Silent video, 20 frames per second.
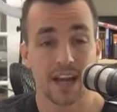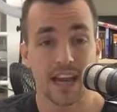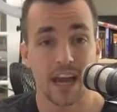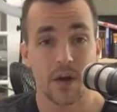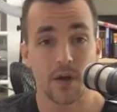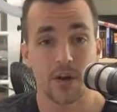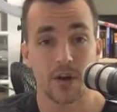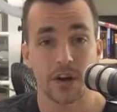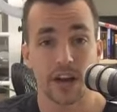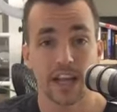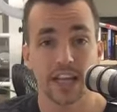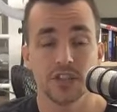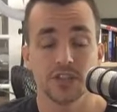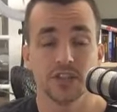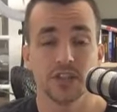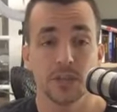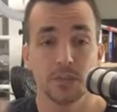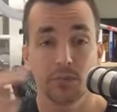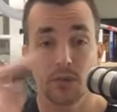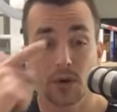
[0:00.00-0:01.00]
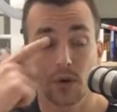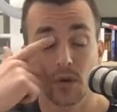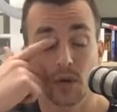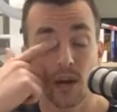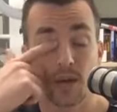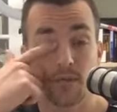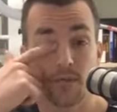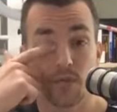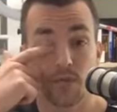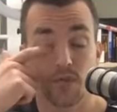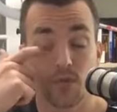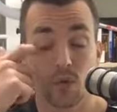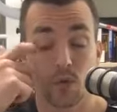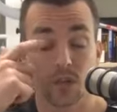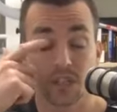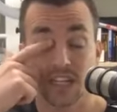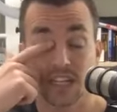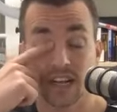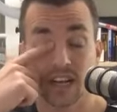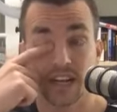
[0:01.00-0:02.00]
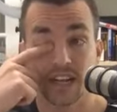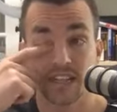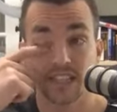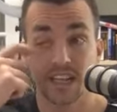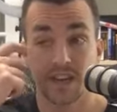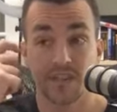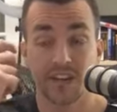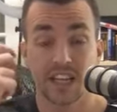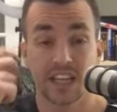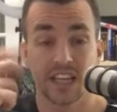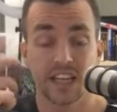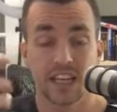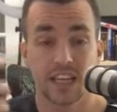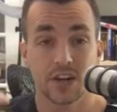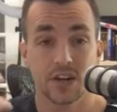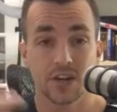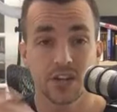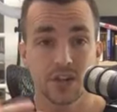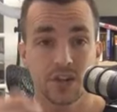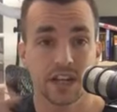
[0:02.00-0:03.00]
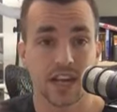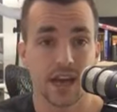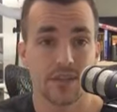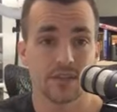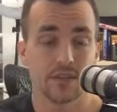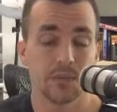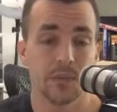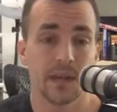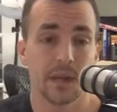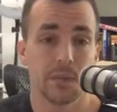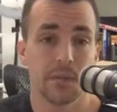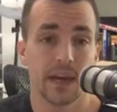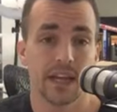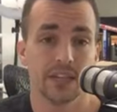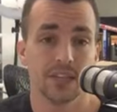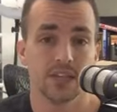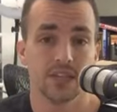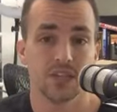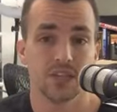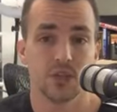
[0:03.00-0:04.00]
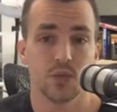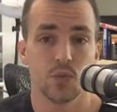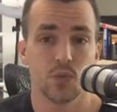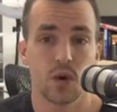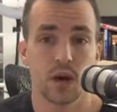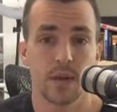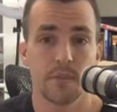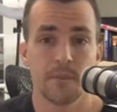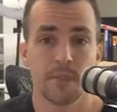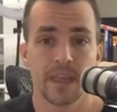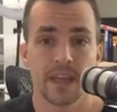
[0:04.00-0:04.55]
now in our agency program for $14.97 a year, and you can have as many pages as you want.